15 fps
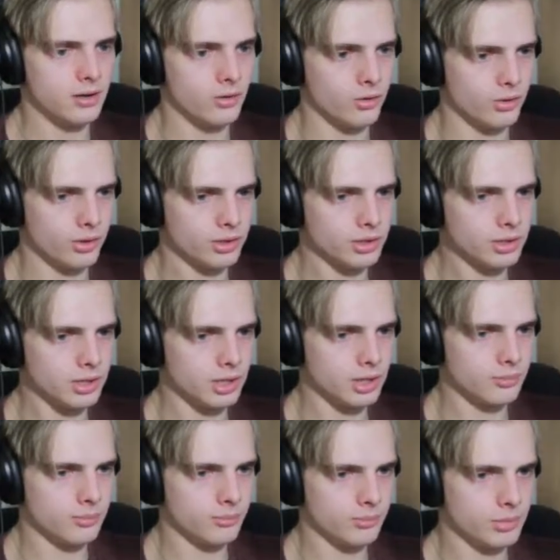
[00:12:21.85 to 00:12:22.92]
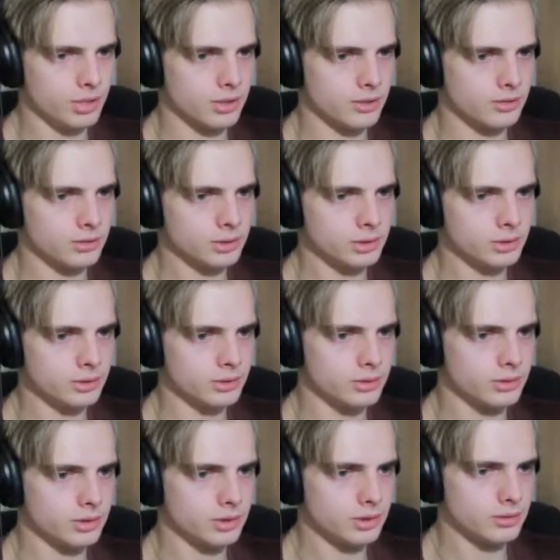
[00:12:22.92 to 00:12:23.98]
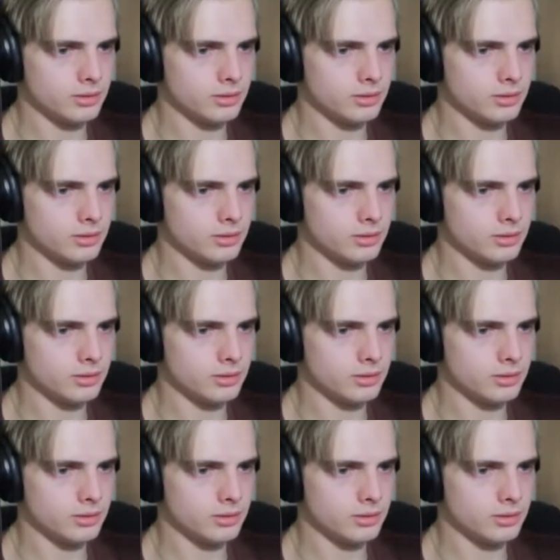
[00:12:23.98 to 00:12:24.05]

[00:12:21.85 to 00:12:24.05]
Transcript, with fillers: or Cthulhu, you